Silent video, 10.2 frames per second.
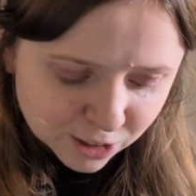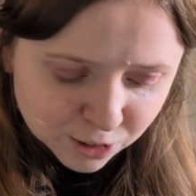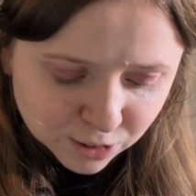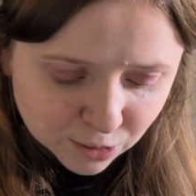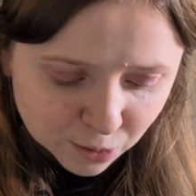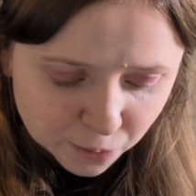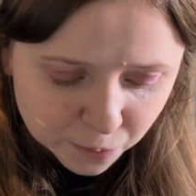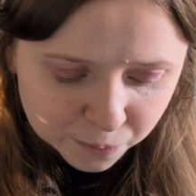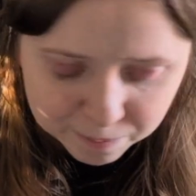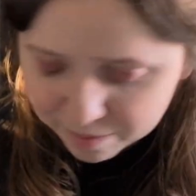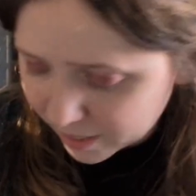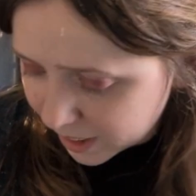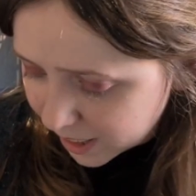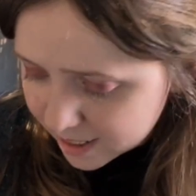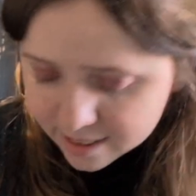So
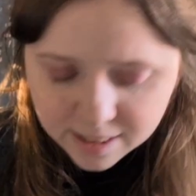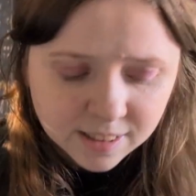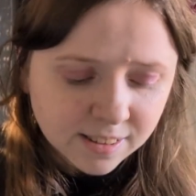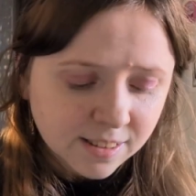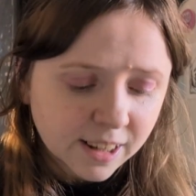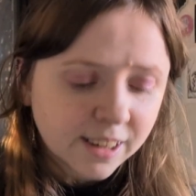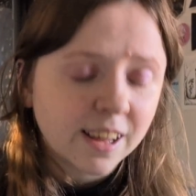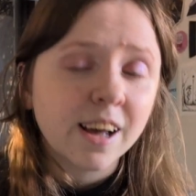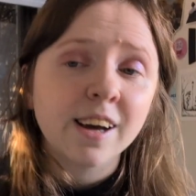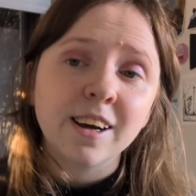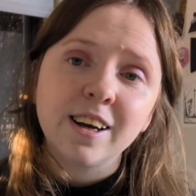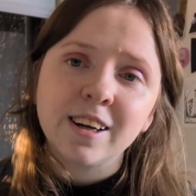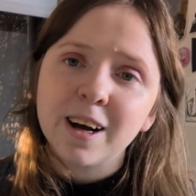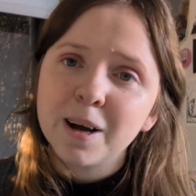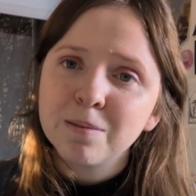he's gonna stay there
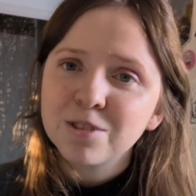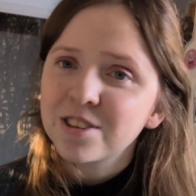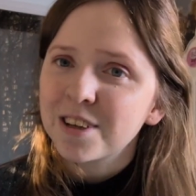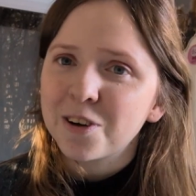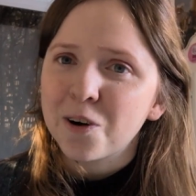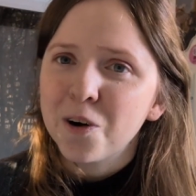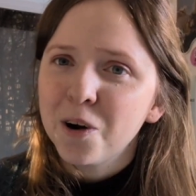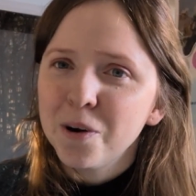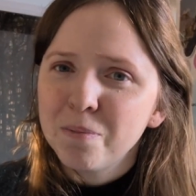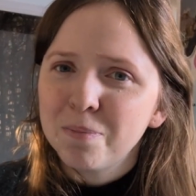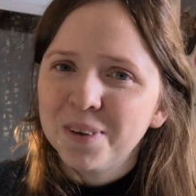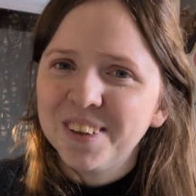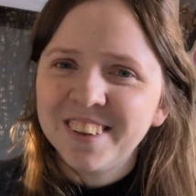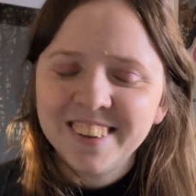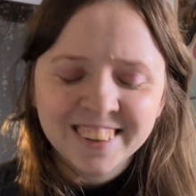and I'm just gonna hope
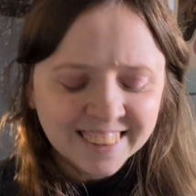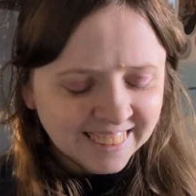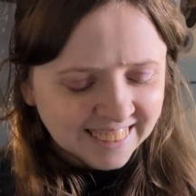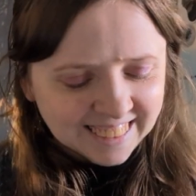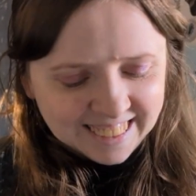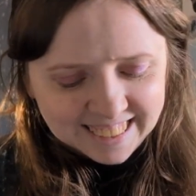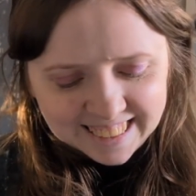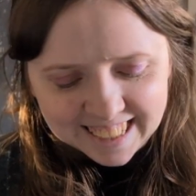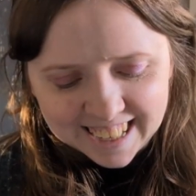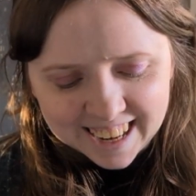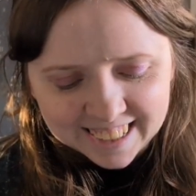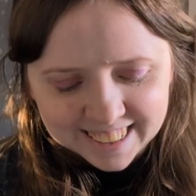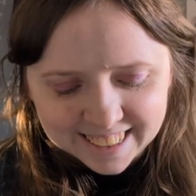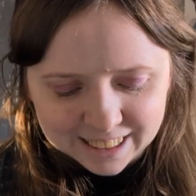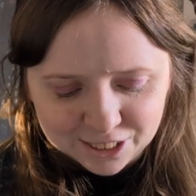that I
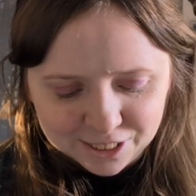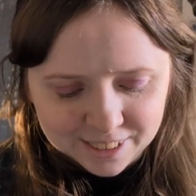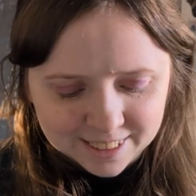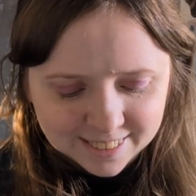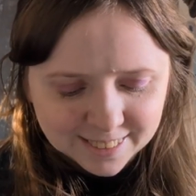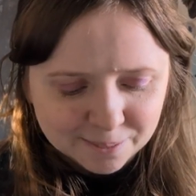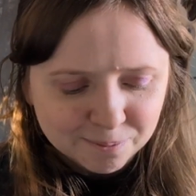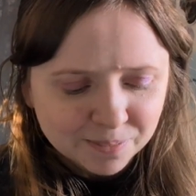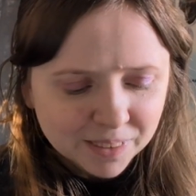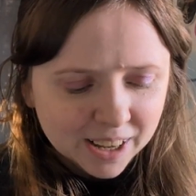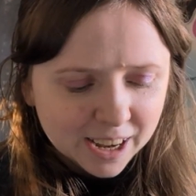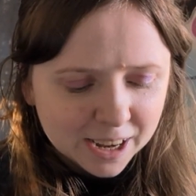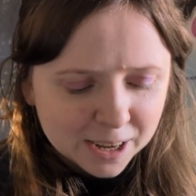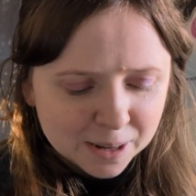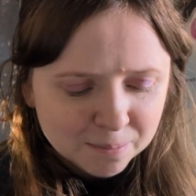can get through this.
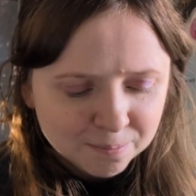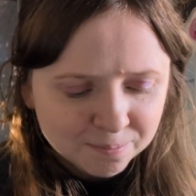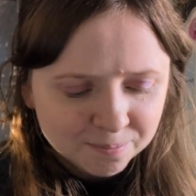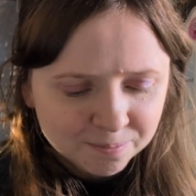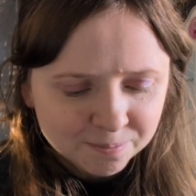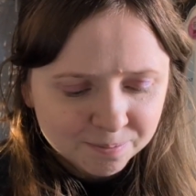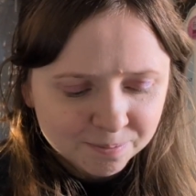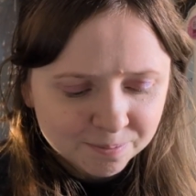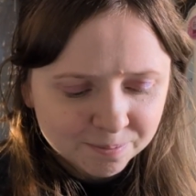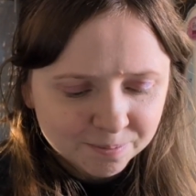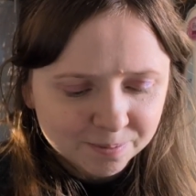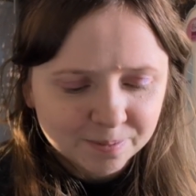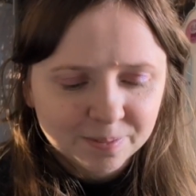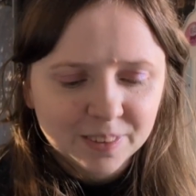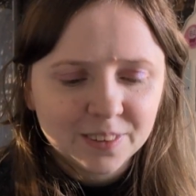
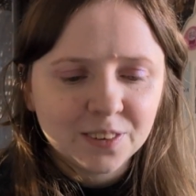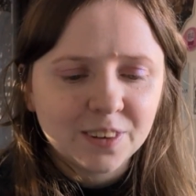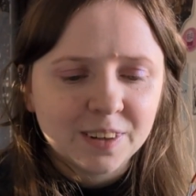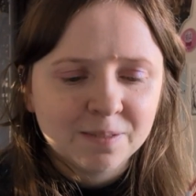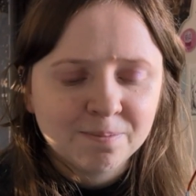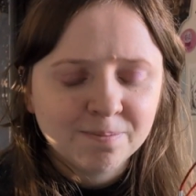So yeah,